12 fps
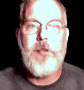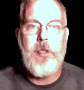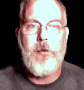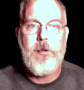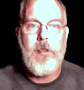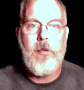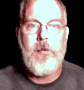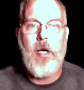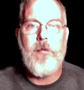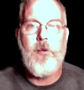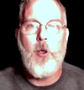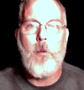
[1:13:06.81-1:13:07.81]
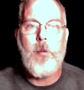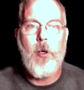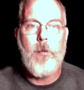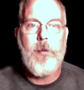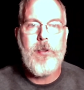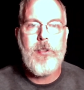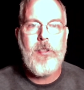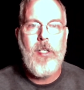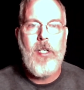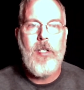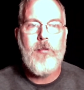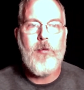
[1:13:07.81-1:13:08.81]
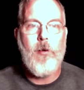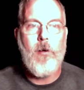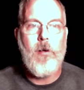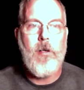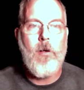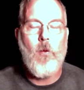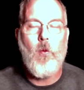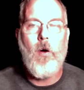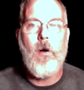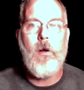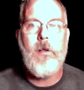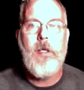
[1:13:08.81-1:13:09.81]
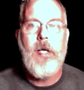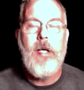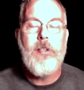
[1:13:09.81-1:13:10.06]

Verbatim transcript: They would have no purpose for a wall.